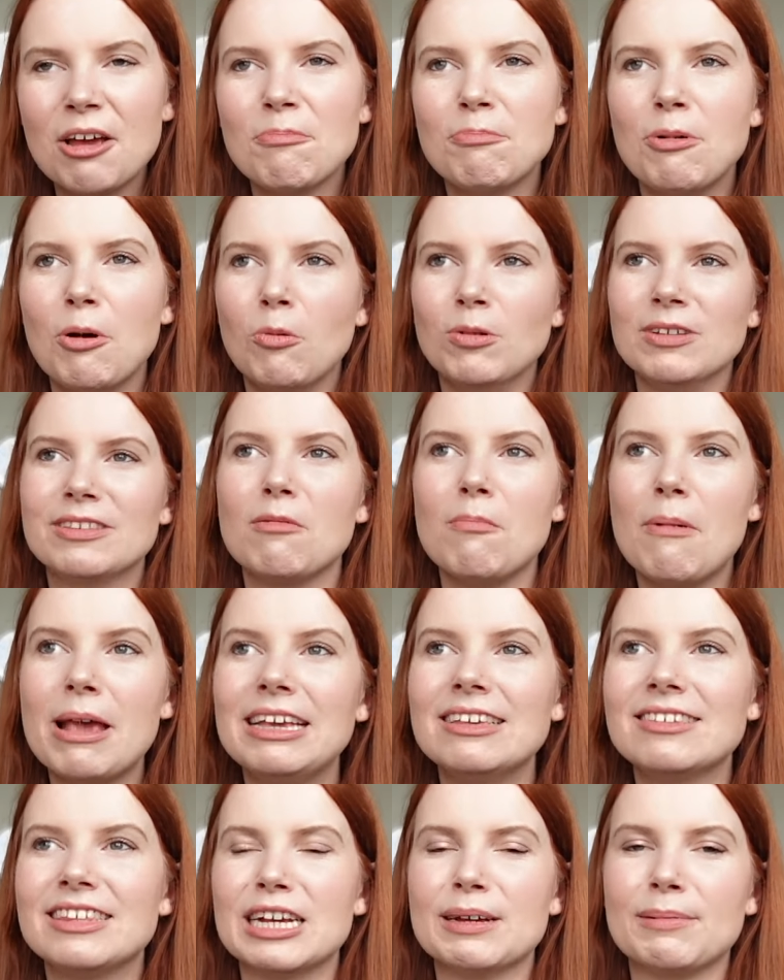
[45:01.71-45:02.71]
But what's
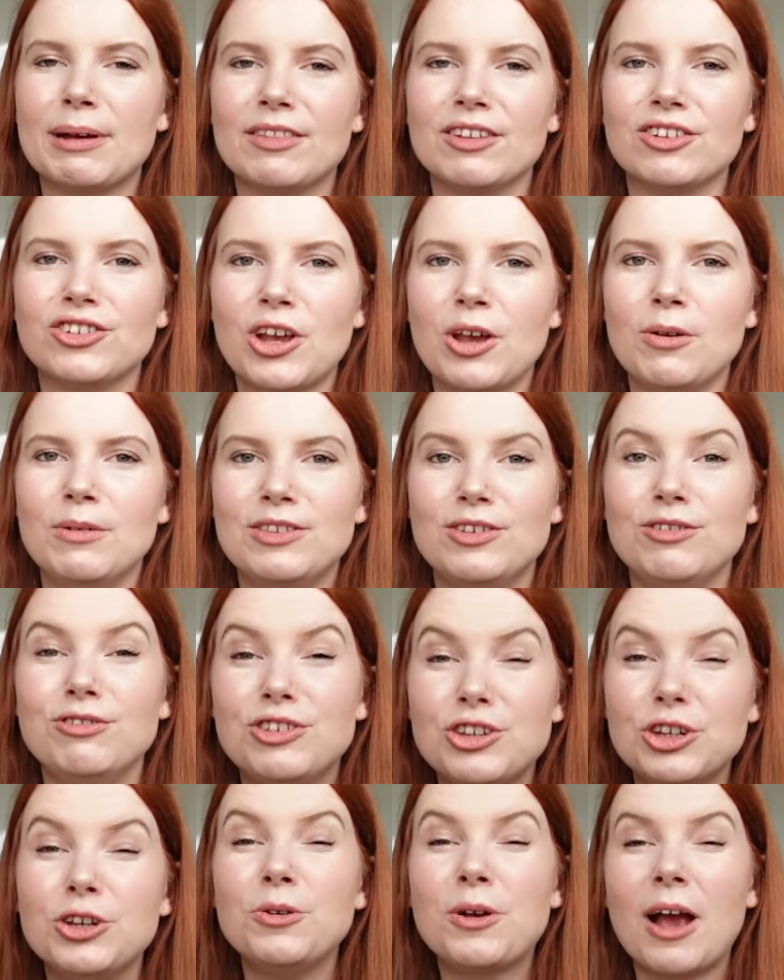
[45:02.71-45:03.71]
amazing about the show is you
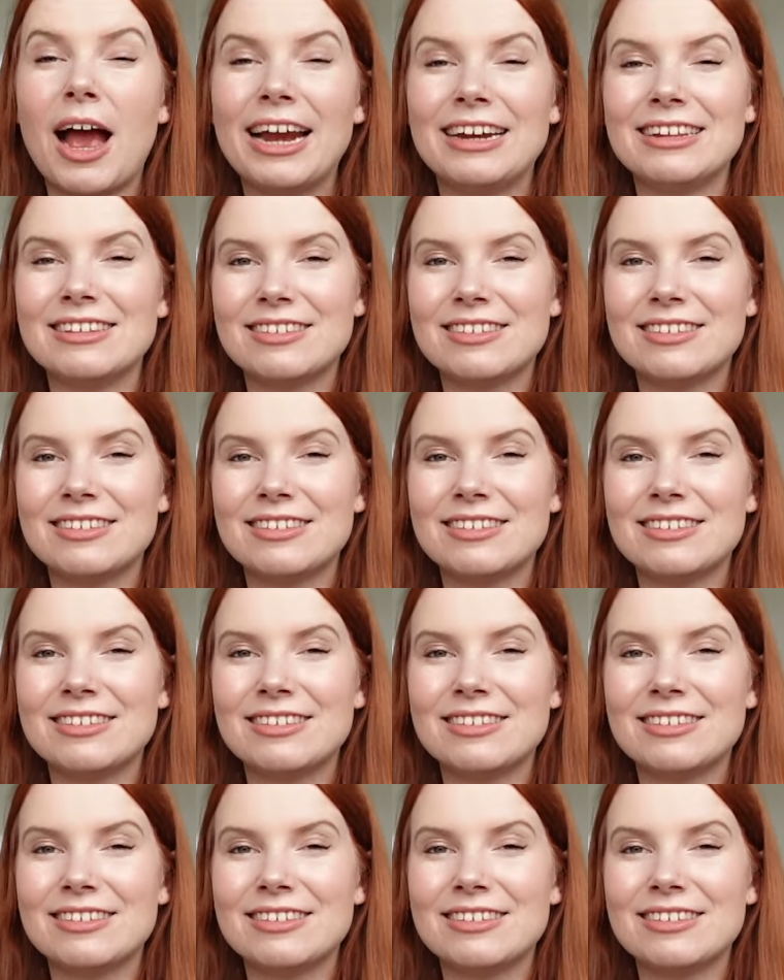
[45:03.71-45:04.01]
do kind of